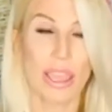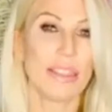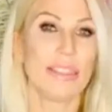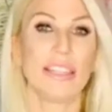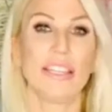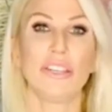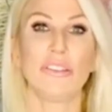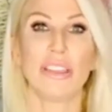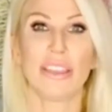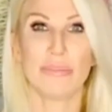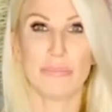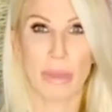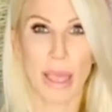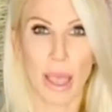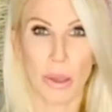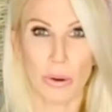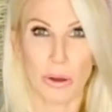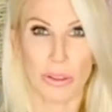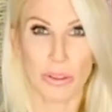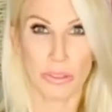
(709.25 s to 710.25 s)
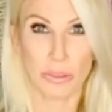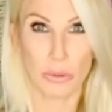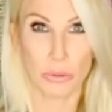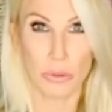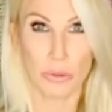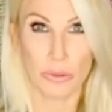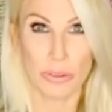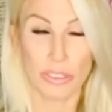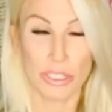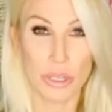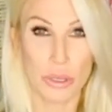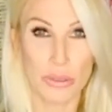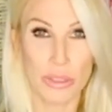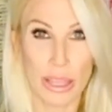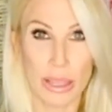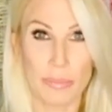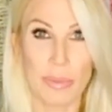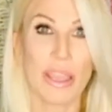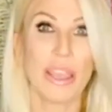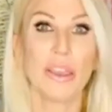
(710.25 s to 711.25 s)
Then you give power to
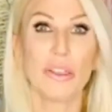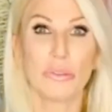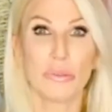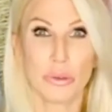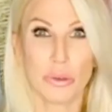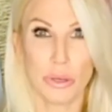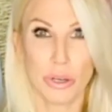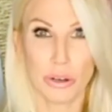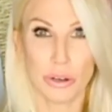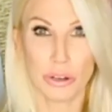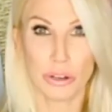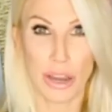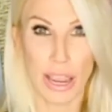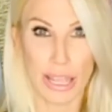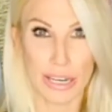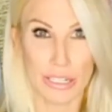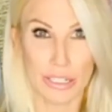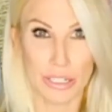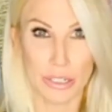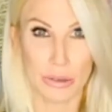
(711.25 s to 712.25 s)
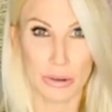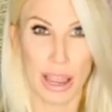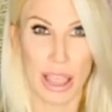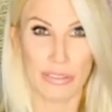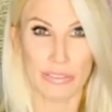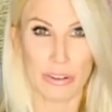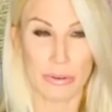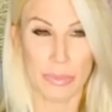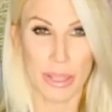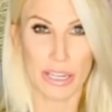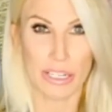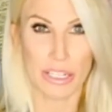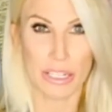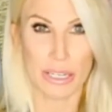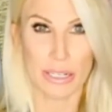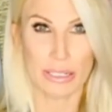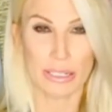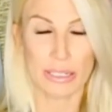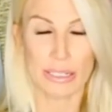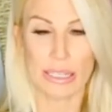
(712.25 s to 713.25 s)
them through your gratitude
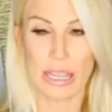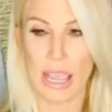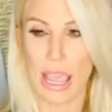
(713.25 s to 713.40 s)
affirmations.